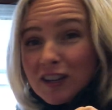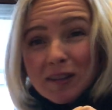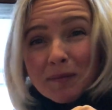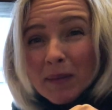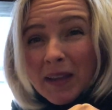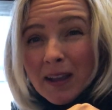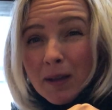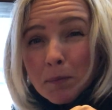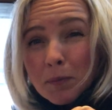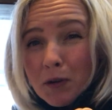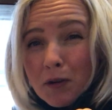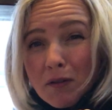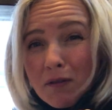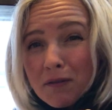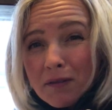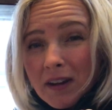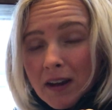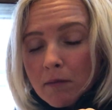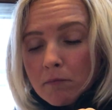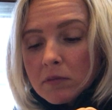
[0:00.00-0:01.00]
can make up your
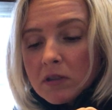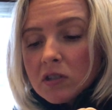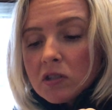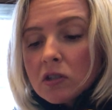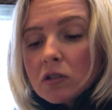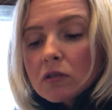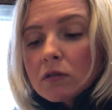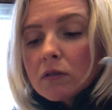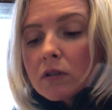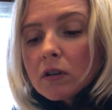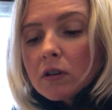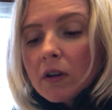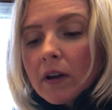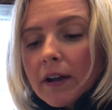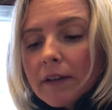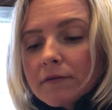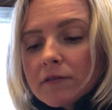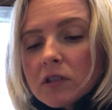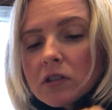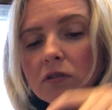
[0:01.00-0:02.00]
own names too. You don't
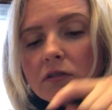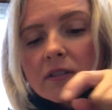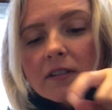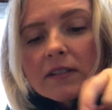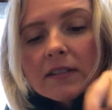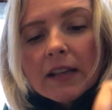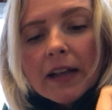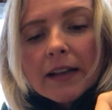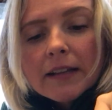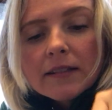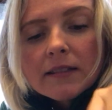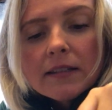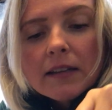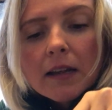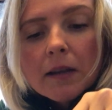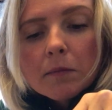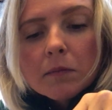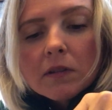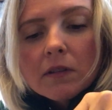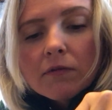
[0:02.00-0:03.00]
have to use the science
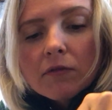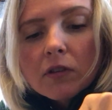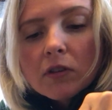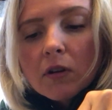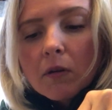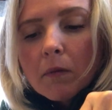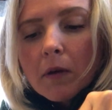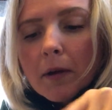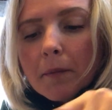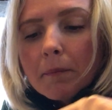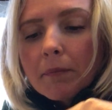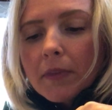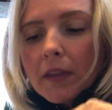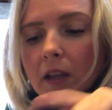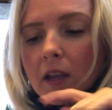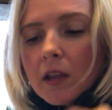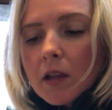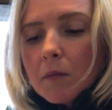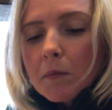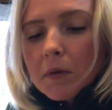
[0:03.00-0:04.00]
names if you don't want.
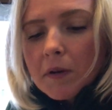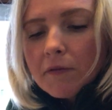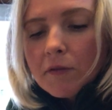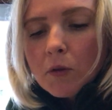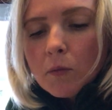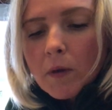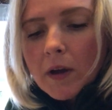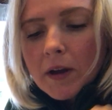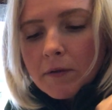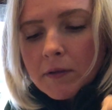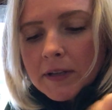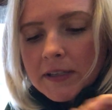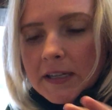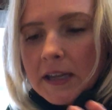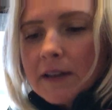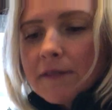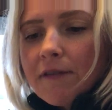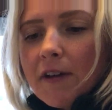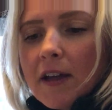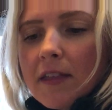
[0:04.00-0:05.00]
But if you want to
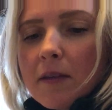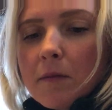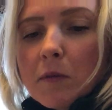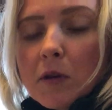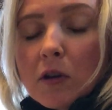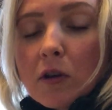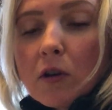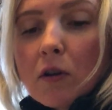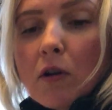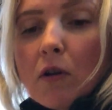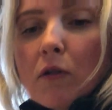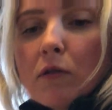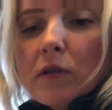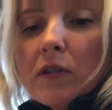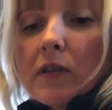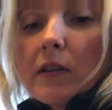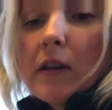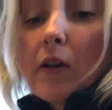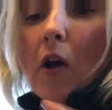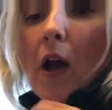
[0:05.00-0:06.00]
identify them, you can go
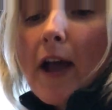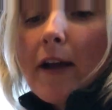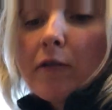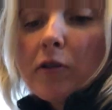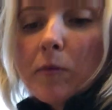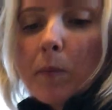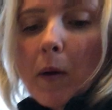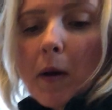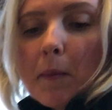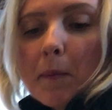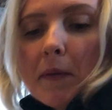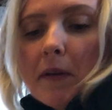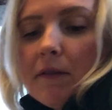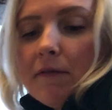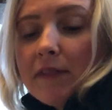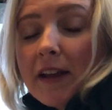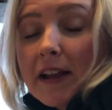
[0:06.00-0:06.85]
to the Ohio Department of